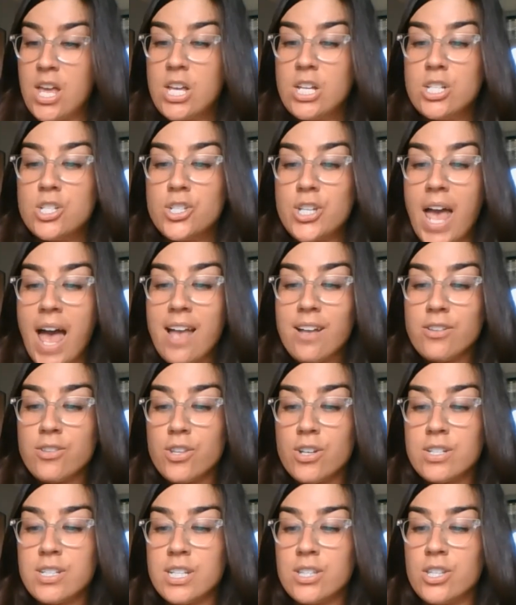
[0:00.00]
Jack
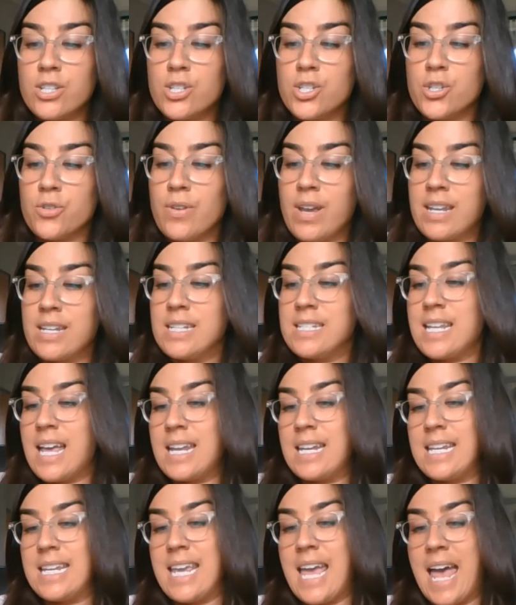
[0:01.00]
looked at the
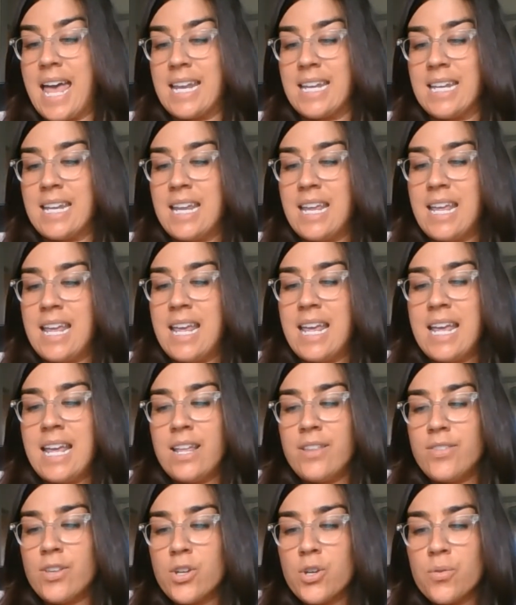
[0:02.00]
pteranodon again.
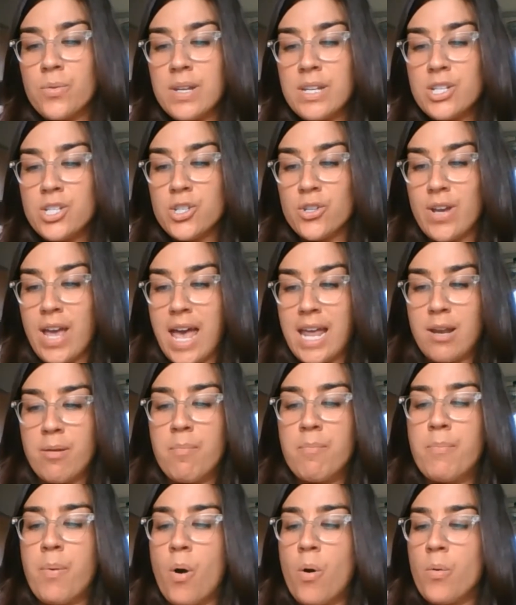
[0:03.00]
The creature had a
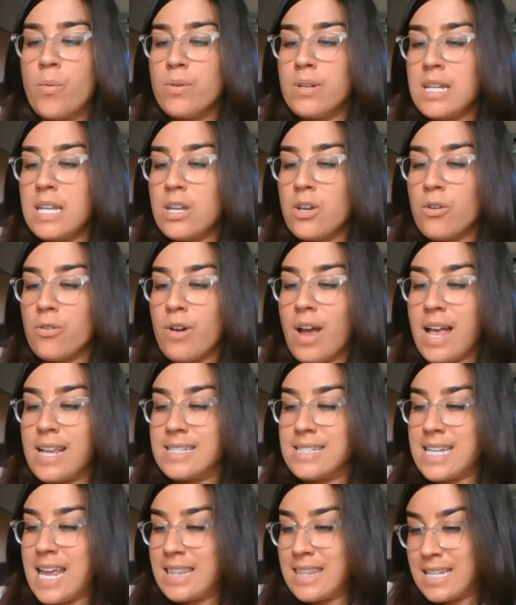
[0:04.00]
bony
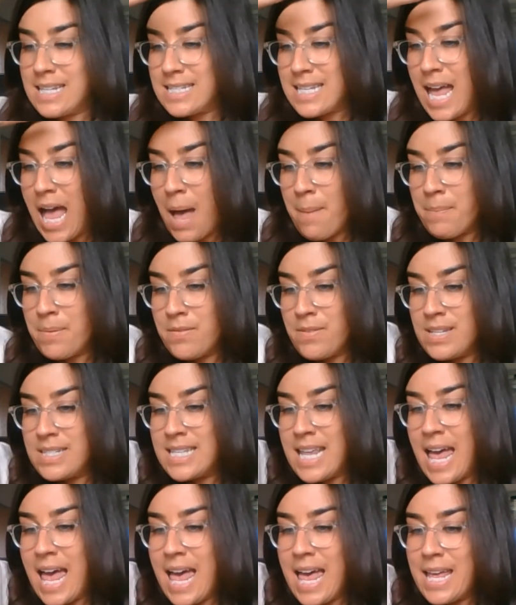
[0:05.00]
crest at the top of
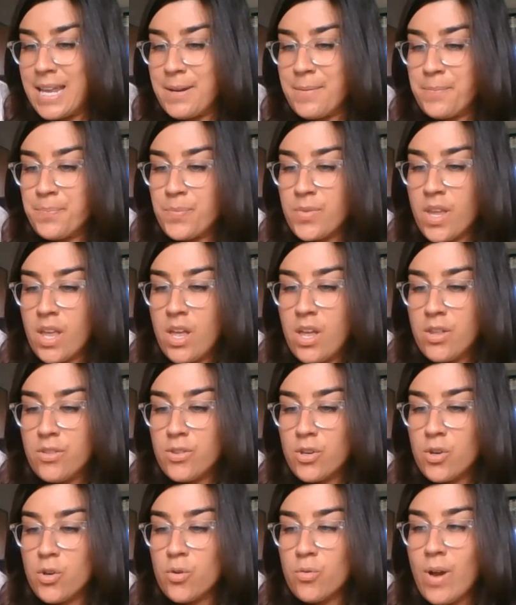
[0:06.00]
his head.
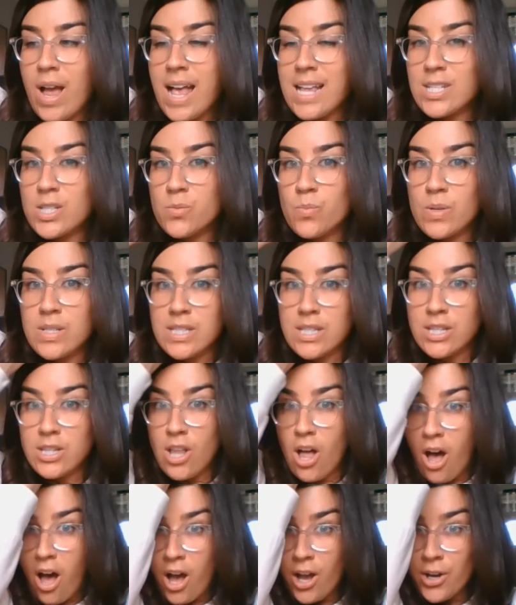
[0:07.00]
The crest was
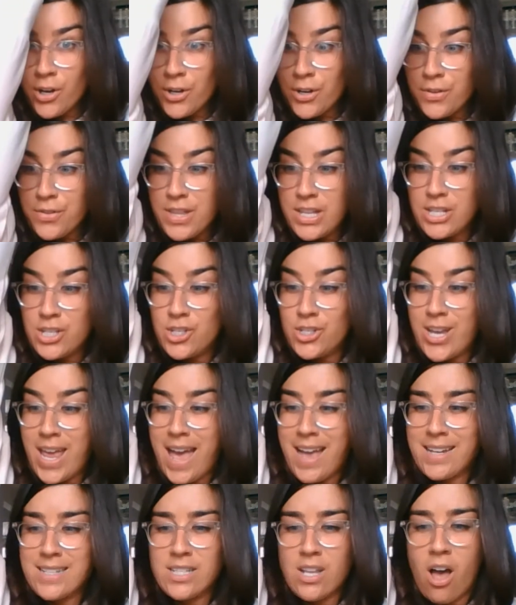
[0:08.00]
longer than
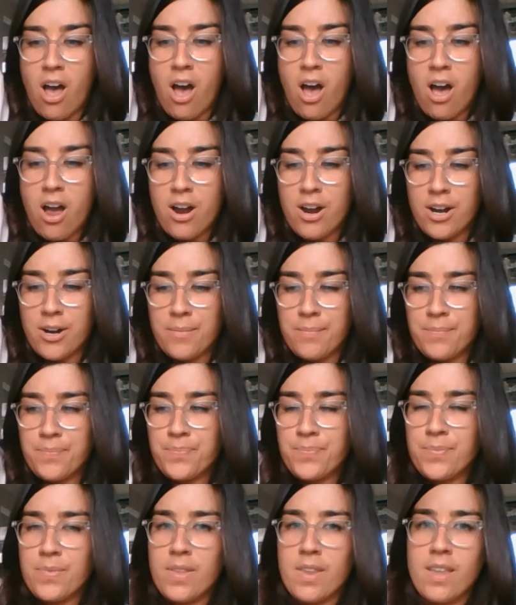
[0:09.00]
Jack's arm.
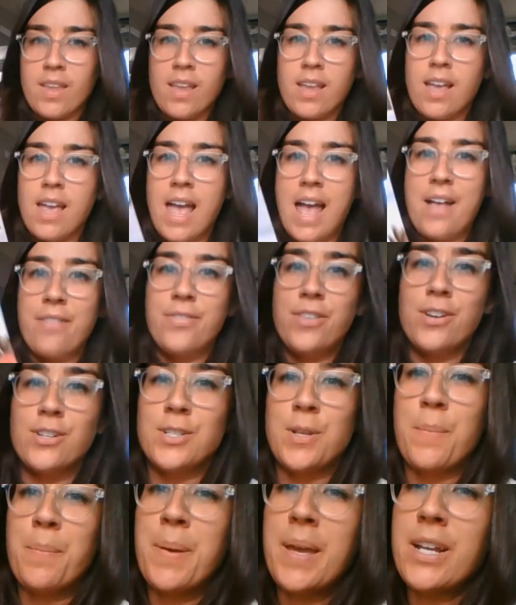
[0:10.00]
And
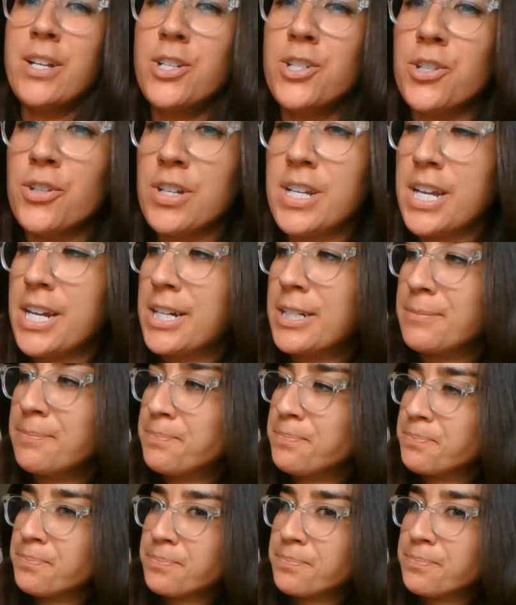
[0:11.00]
there's a picture here.